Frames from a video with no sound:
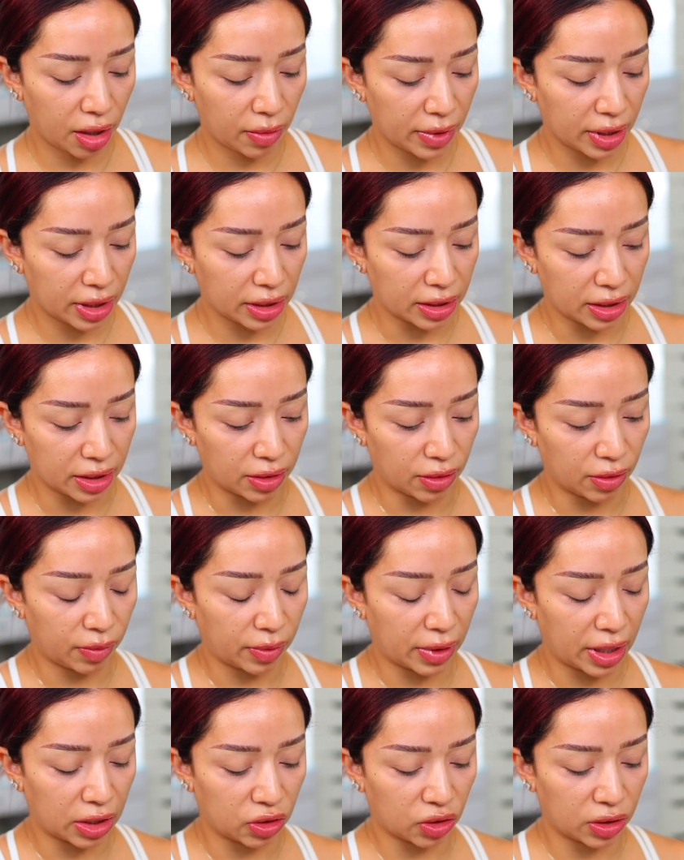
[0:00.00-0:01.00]
a big deal,
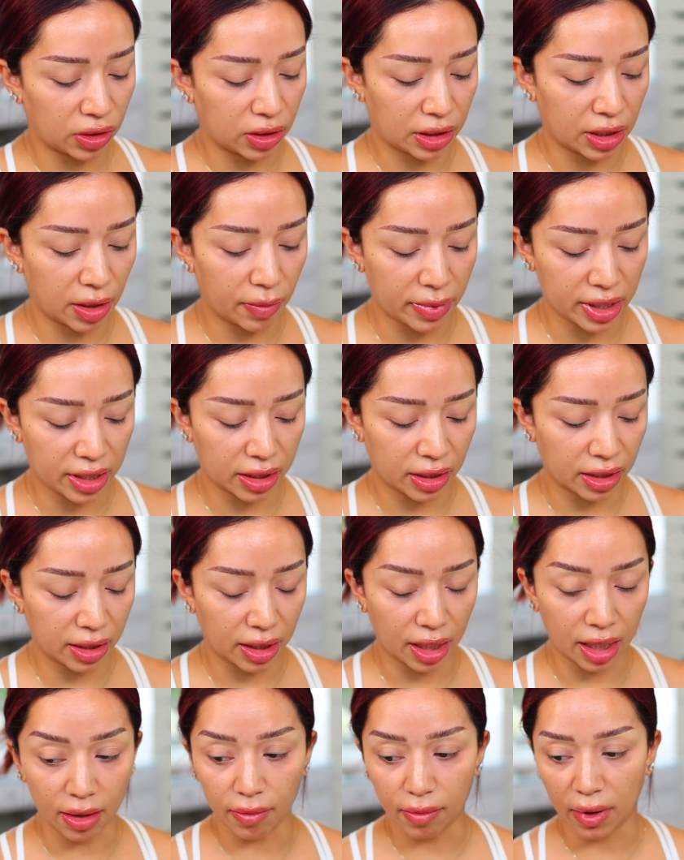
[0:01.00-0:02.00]
but I just typically
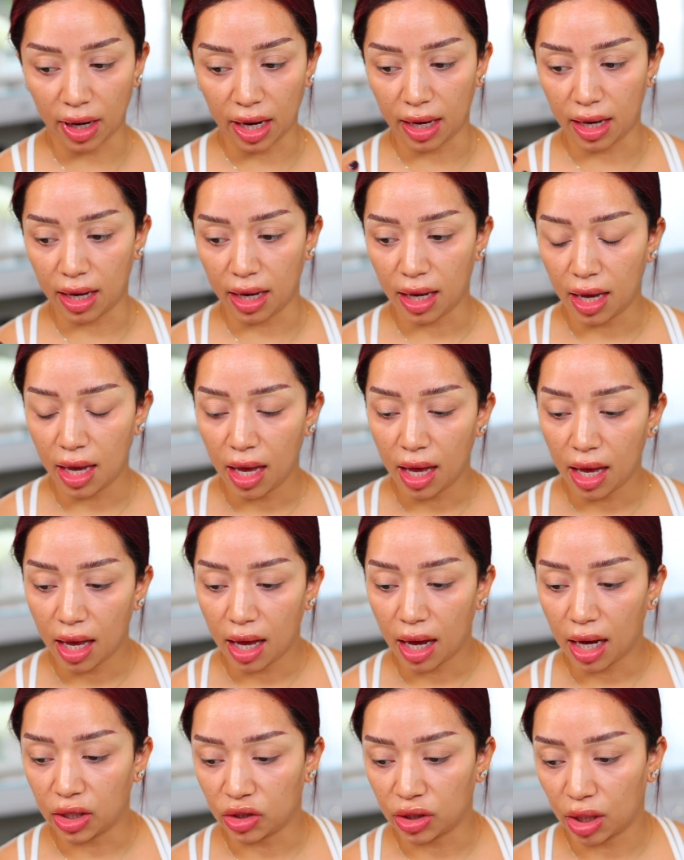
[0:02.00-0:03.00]
like my
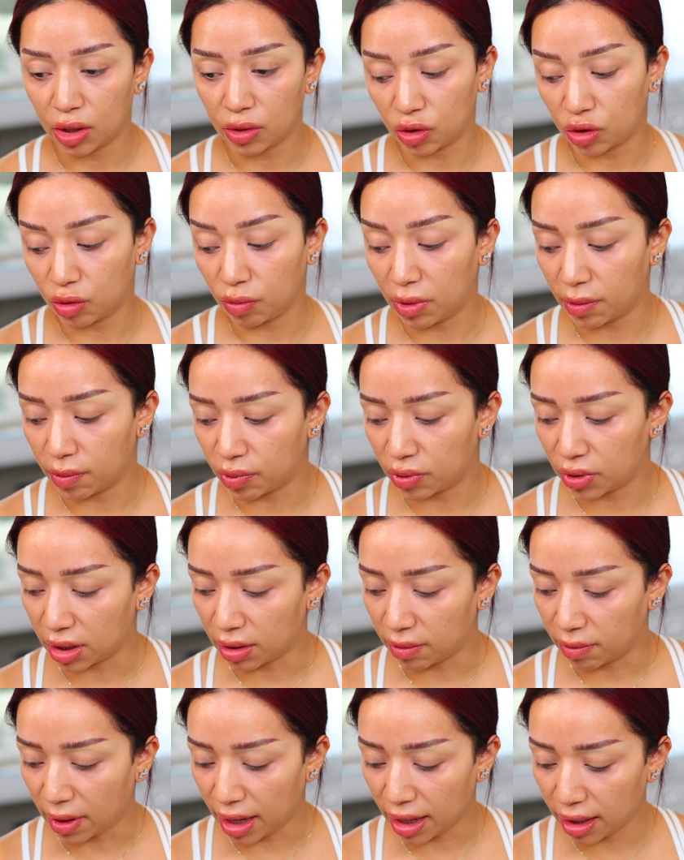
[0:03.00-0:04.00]
eyeshadows to be
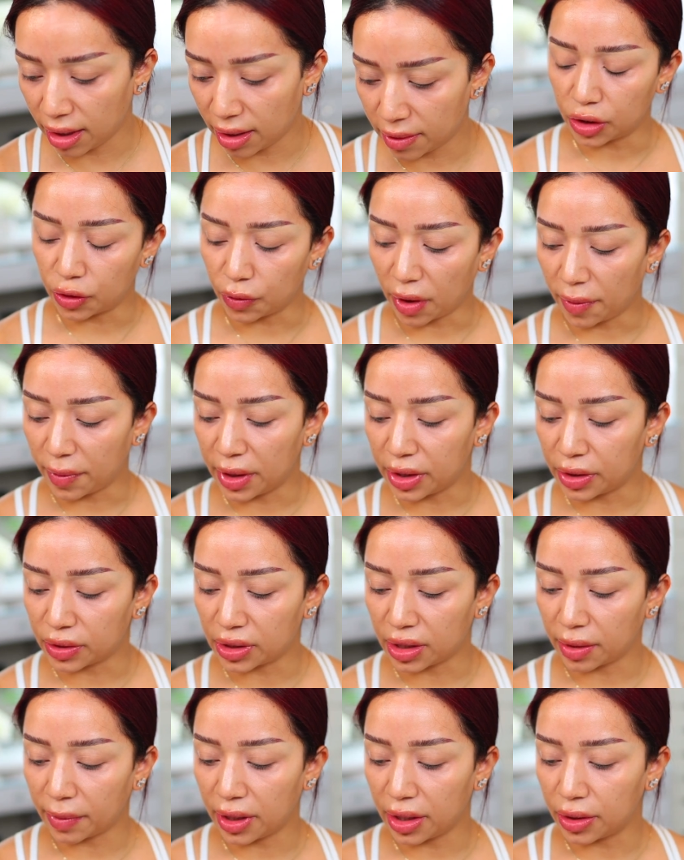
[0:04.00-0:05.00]
pretty matte. So what I'm gonna do
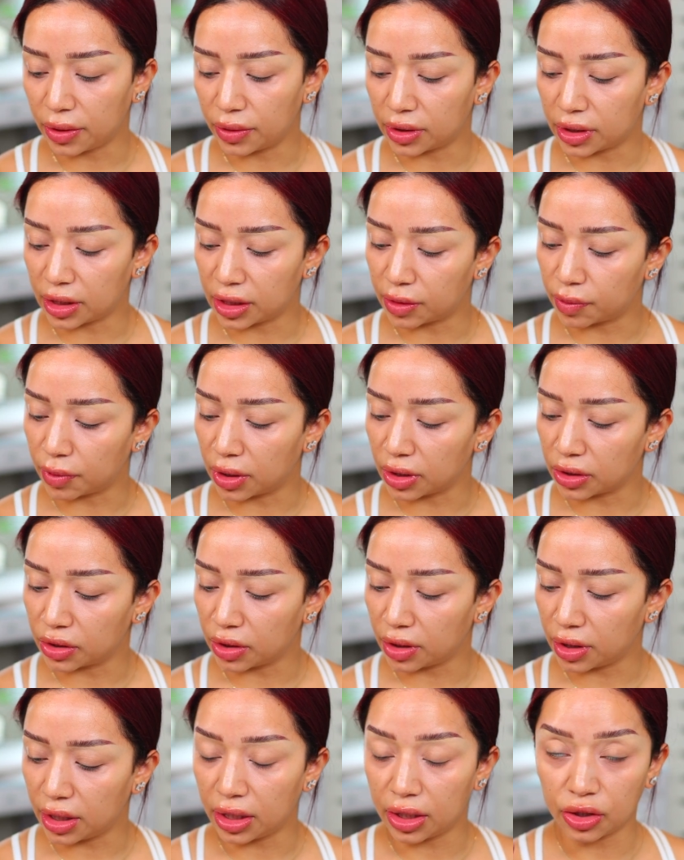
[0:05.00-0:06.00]
is I'm gonna use this
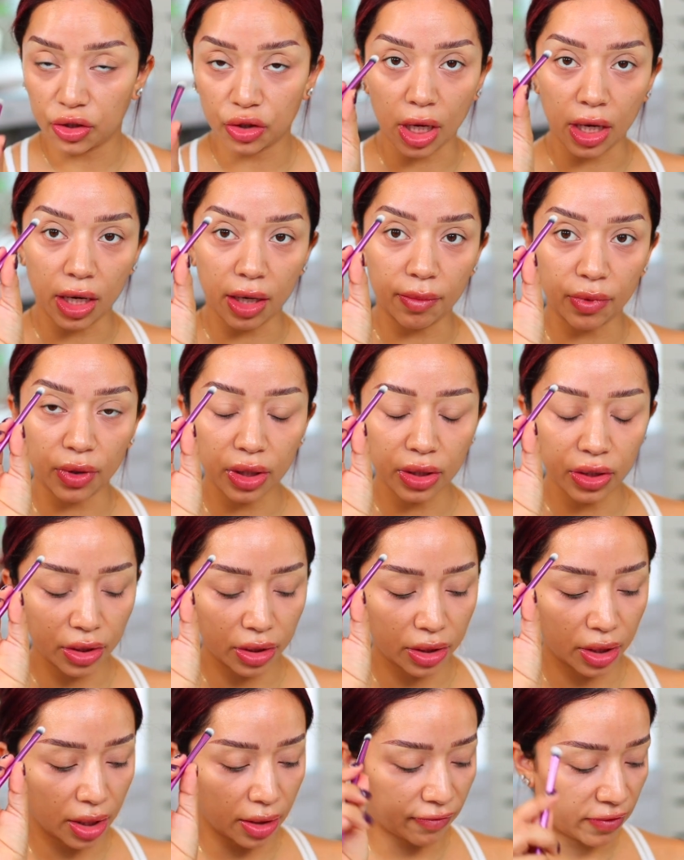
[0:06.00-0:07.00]
brush, the shading
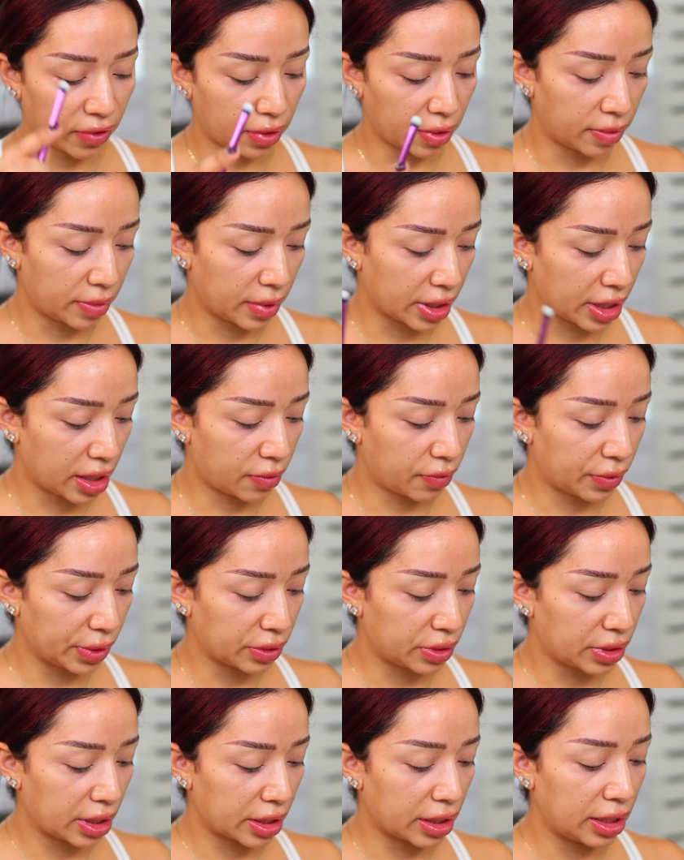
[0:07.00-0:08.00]
brush from, again,
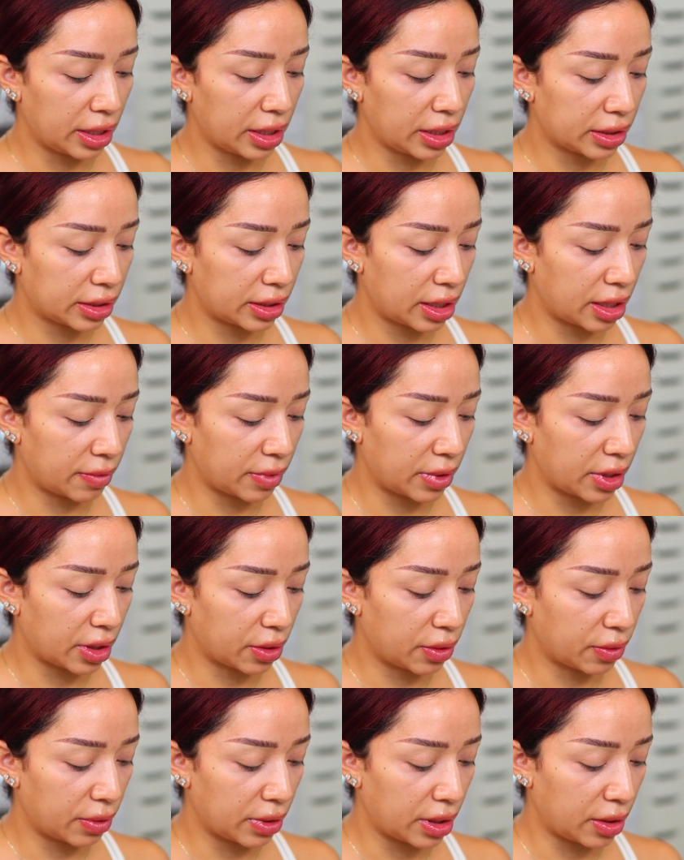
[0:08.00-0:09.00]
Real Techniques, and I'm gonna
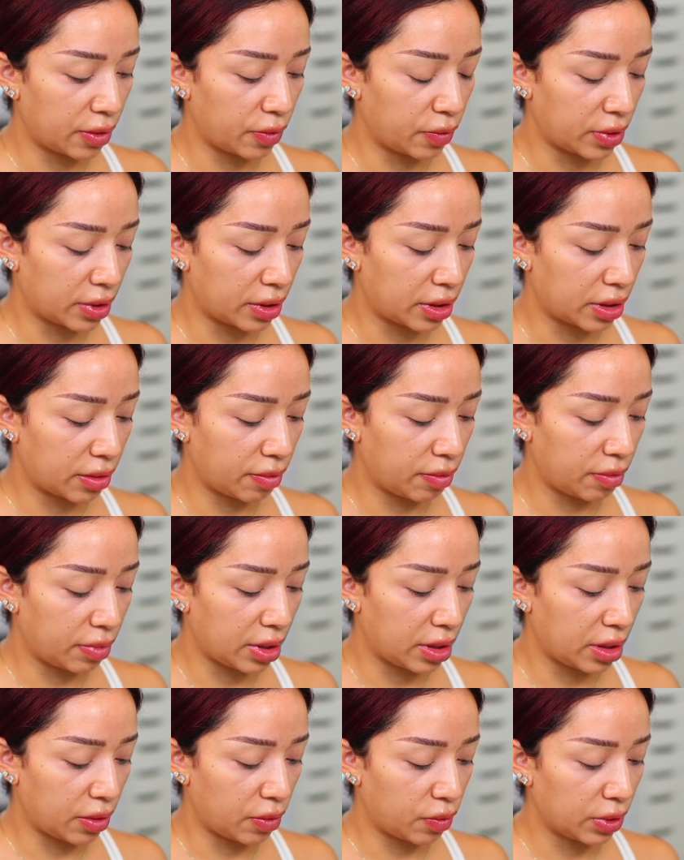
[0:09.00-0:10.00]
go in with
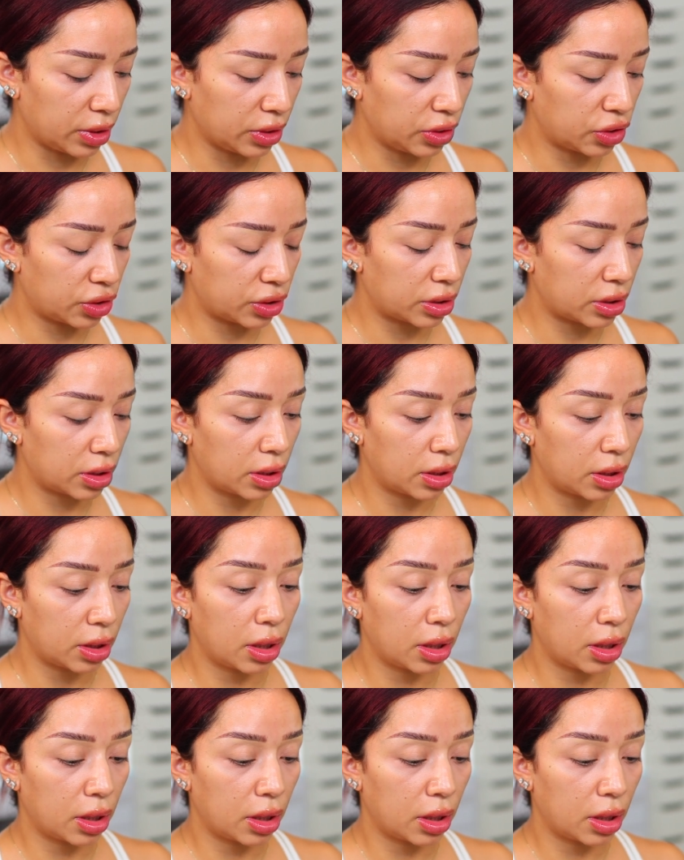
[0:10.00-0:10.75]
Bewitched.